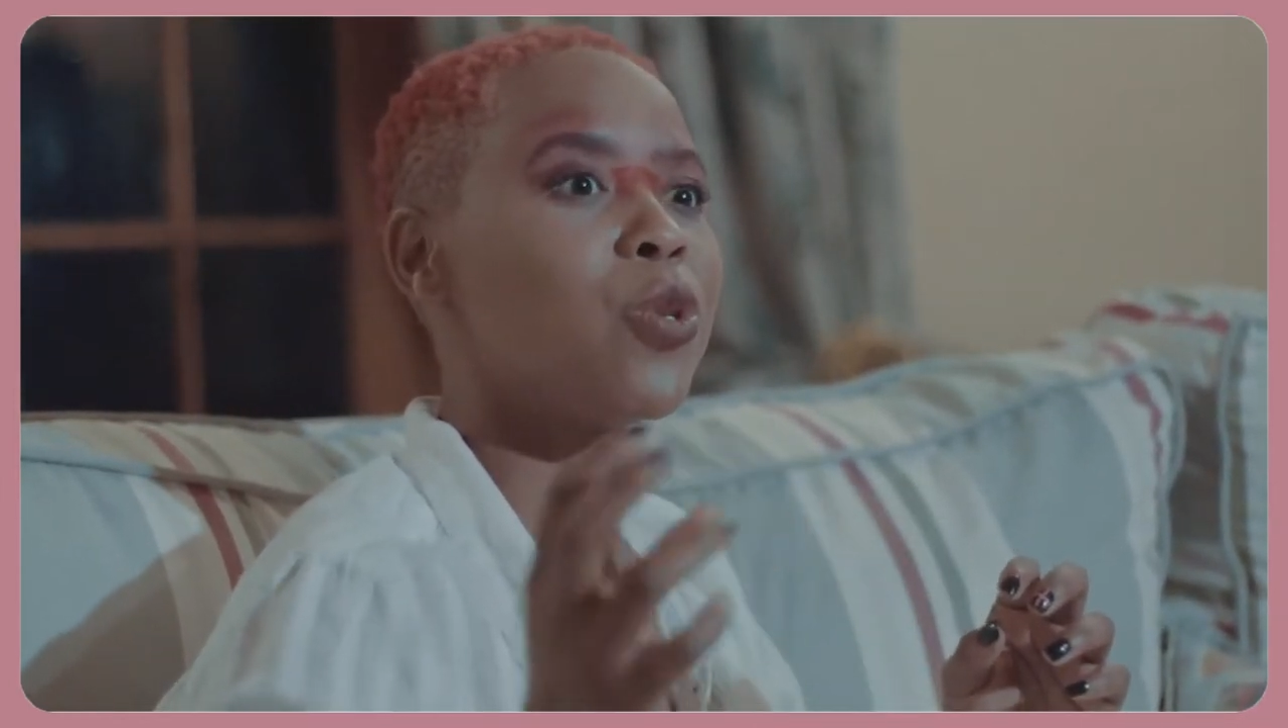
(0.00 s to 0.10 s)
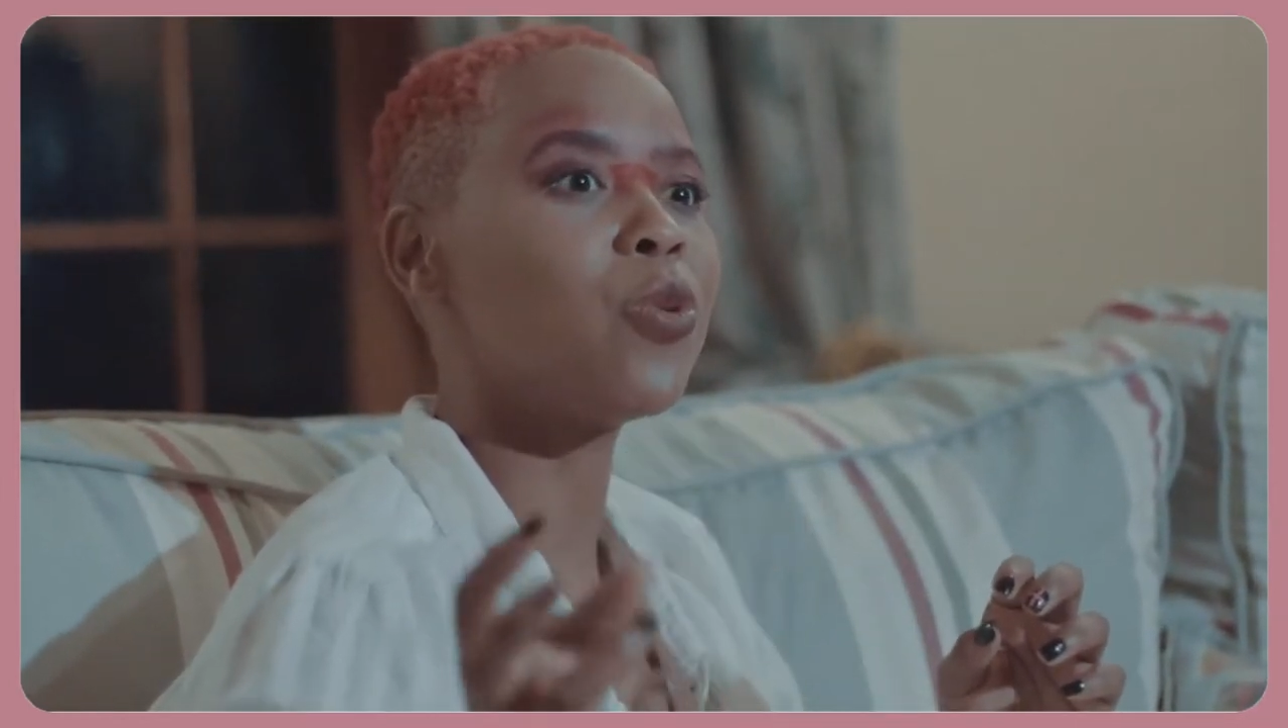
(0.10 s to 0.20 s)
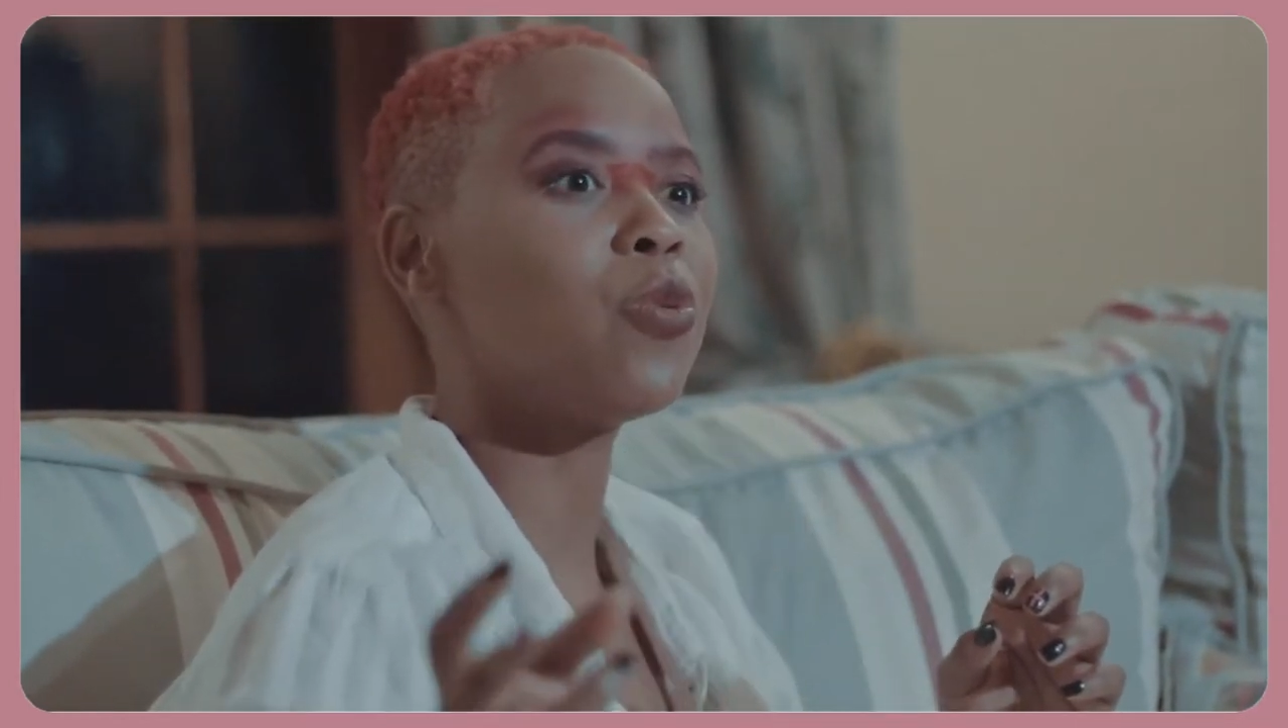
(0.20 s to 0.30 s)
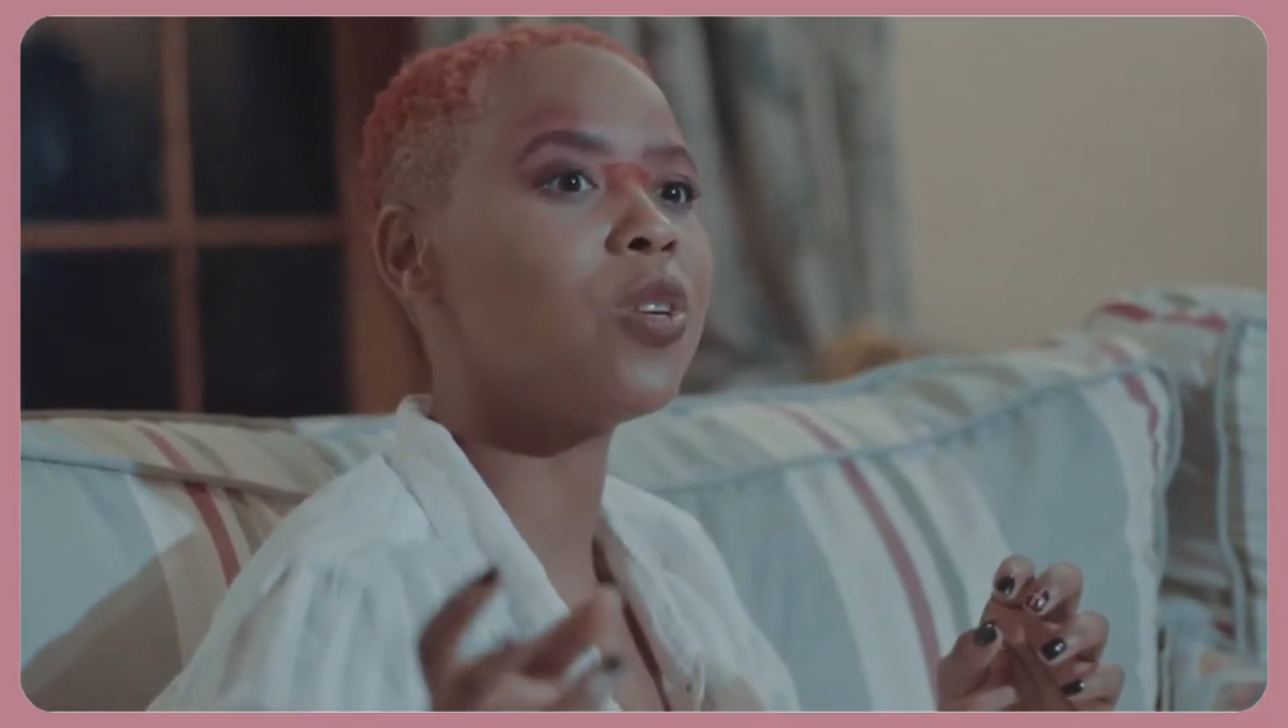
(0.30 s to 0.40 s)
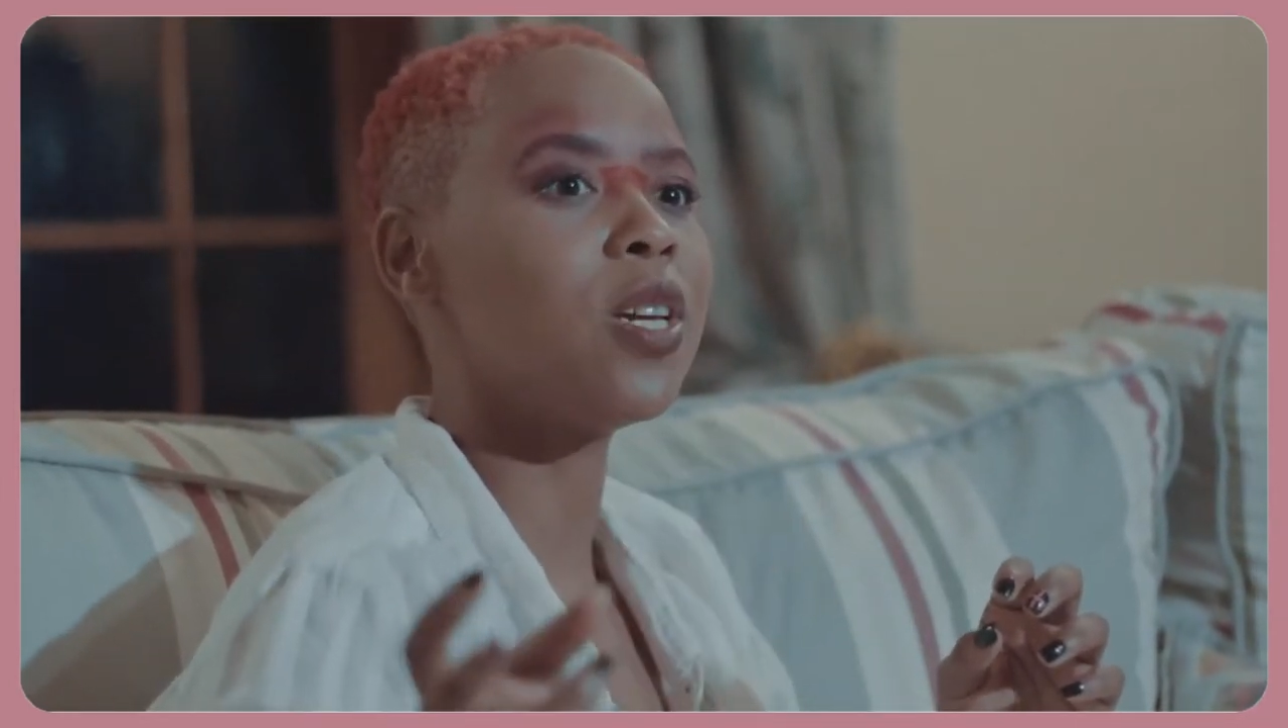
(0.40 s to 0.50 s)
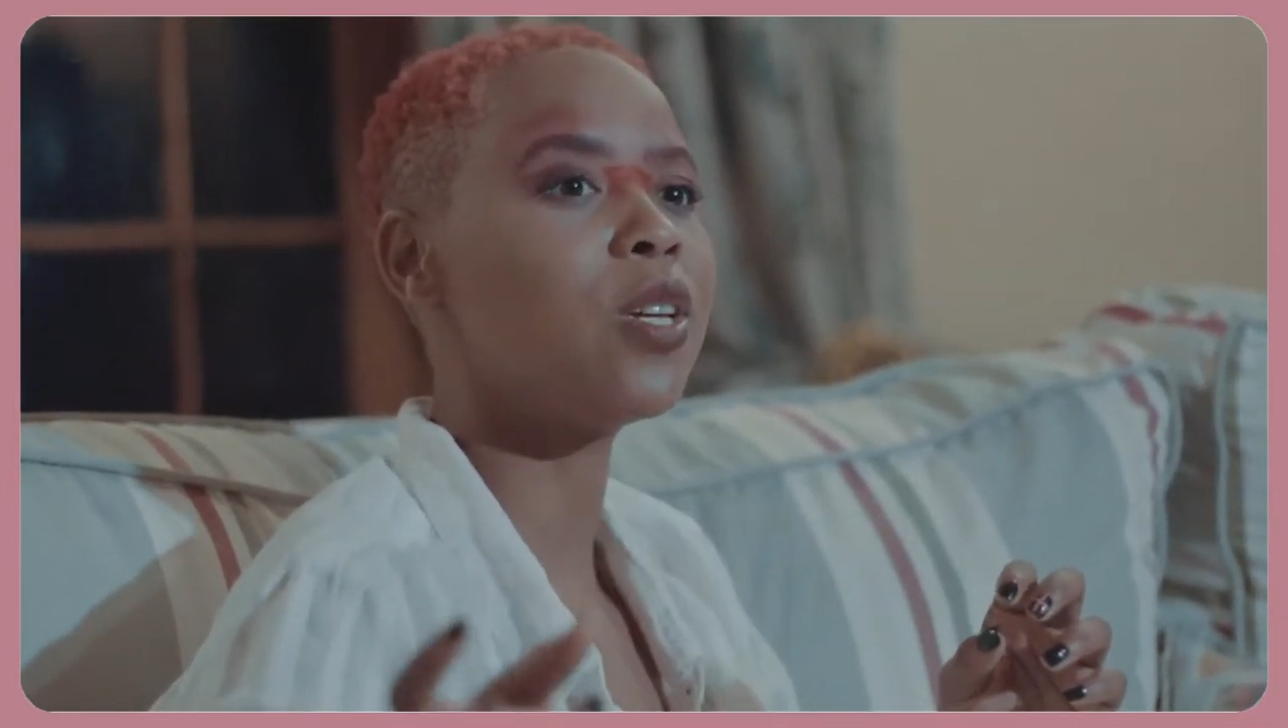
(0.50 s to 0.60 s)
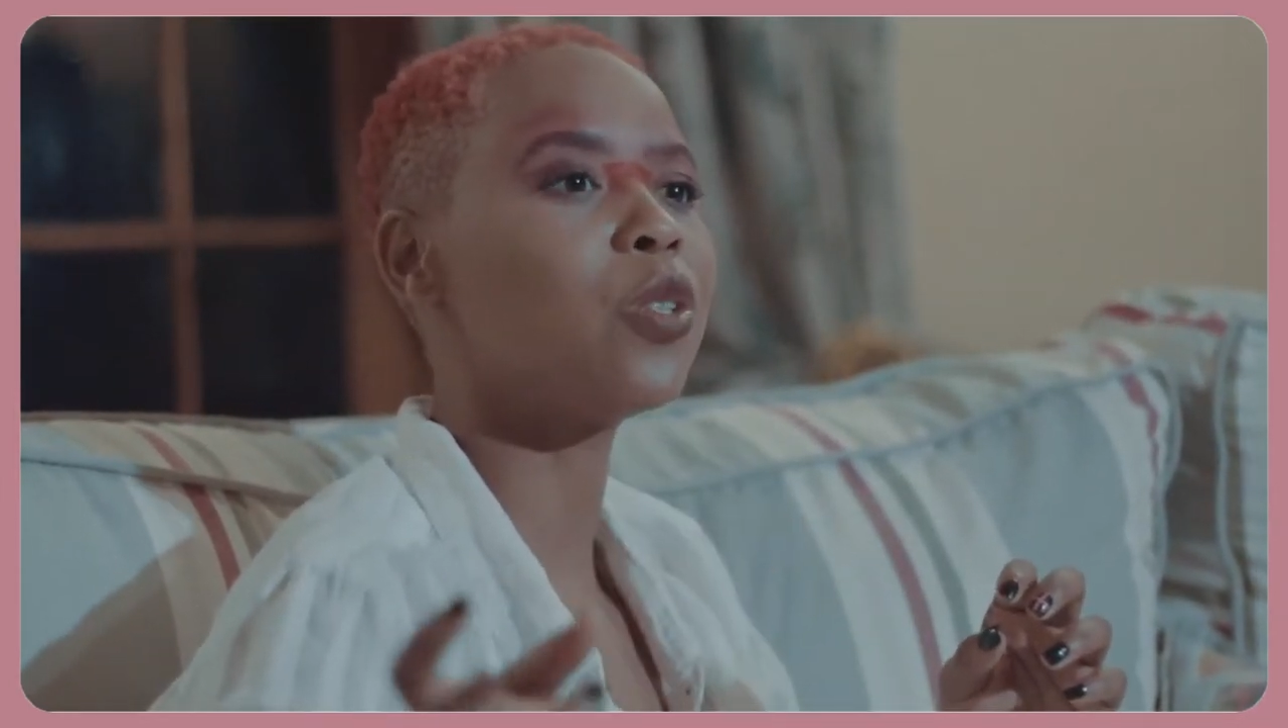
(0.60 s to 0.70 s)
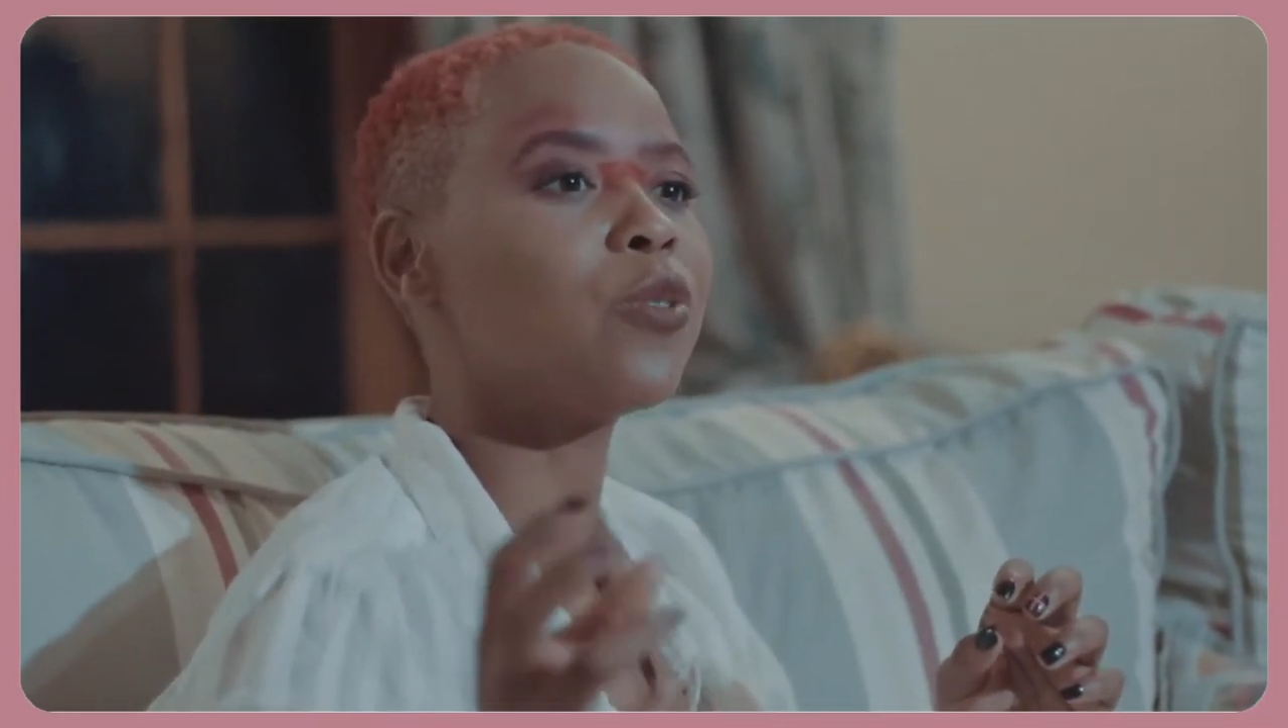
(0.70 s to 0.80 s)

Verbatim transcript: you needing